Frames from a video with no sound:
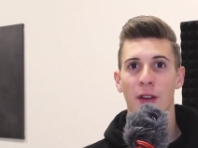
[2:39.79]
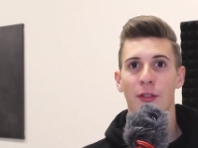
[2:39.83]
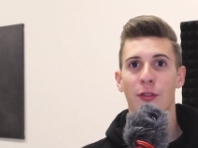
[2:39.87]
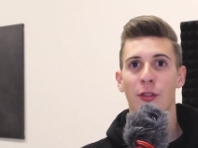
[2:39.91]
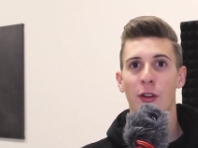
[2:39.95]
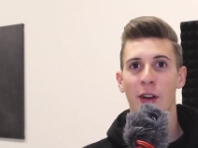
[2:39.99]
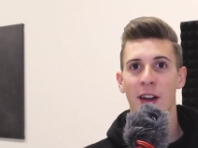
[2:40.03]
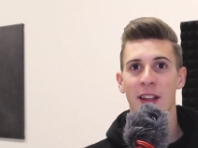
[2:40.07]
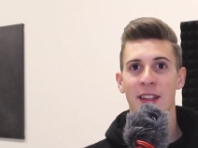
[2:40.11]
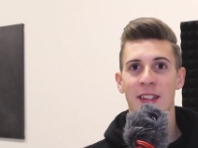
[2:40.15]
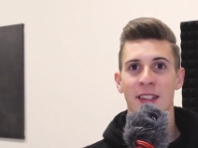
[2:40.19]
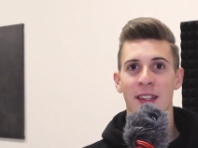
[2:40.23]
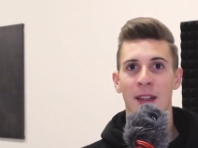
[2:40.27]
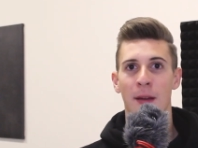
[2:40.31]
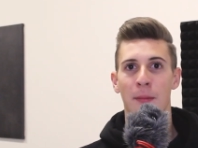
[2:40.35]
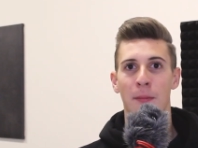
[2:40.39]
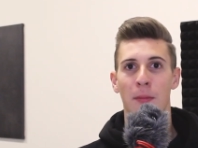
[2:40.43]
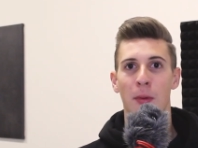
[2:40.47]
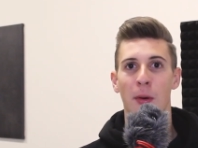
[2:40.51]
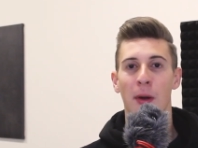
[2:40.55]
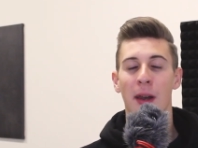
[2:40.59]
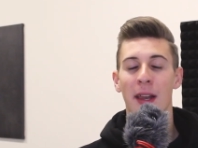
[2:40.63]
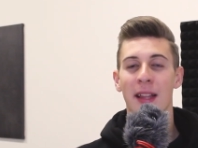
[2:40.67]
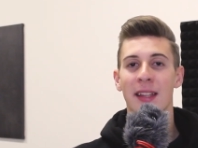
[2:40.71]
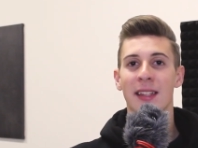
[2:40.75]
For
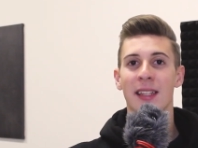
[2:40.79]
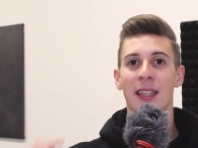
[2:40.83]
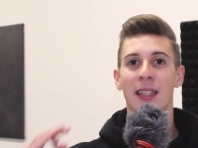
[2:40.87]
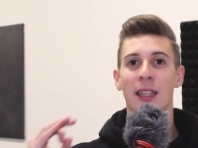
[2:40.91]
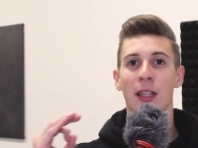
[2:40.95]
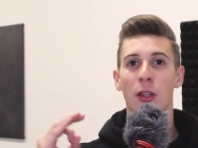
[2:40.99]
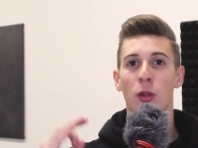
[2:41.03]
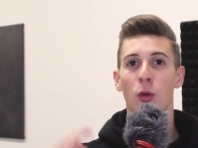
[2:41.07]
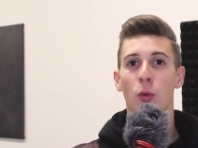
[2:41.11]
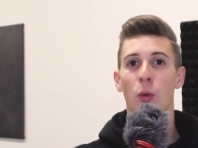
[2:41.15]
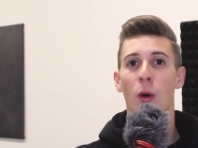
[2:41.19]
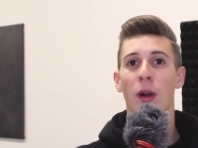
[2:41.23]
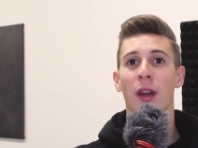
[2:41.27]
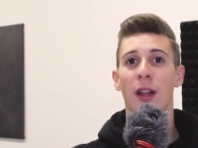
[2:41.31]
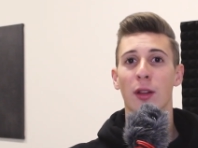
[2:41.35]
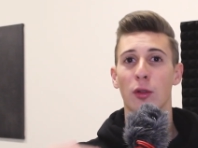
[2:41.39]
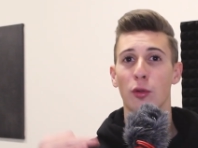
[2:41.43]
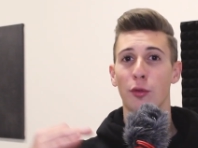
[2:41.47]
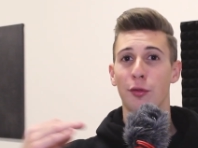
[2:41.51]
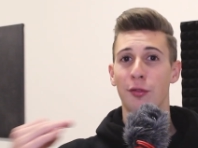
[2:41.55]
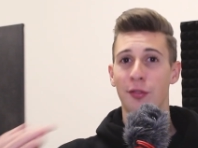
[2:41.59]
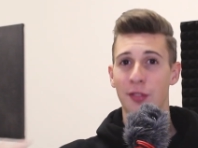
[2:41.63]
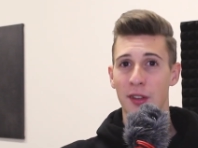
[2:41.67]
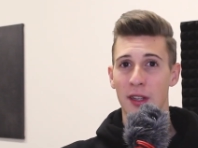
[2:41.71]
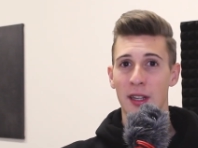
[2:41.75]
example, let's say that you wanna
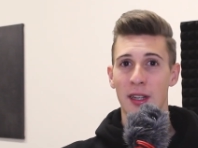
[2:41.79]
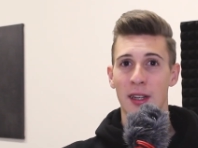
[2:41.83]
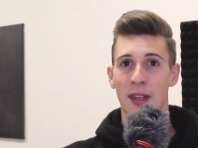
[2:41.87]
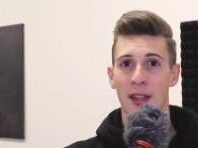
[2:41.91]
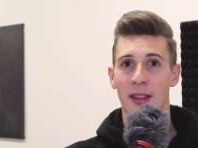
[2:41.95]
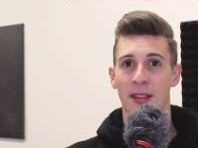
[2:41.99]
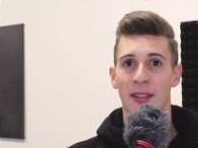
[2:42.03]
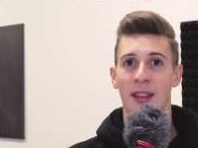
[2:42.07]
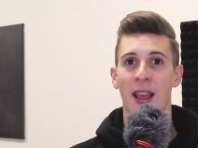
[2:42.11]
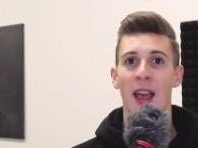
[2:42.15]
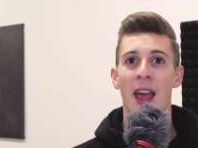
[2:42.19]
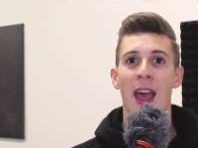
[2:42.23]
do fitness,